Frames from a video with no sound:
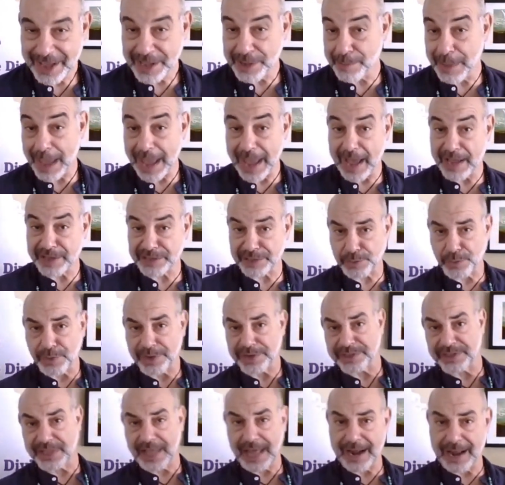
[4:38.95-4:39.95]
You may ask,
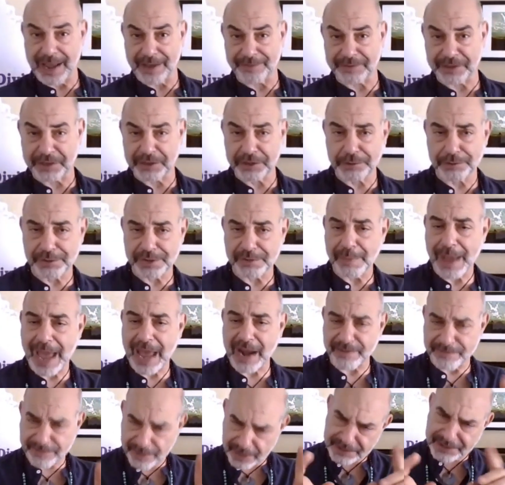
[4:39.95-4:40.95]
what does that have to do with
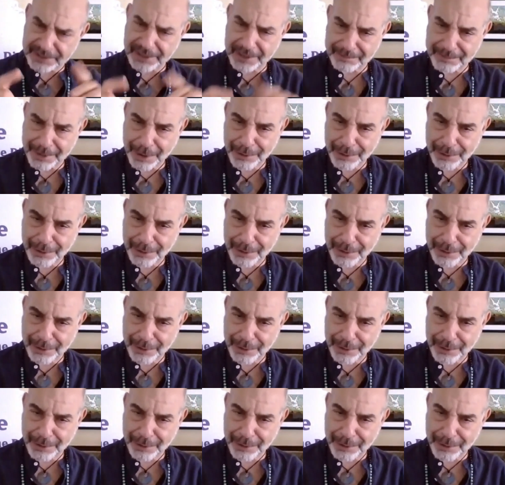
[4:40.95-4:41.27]
manifesting?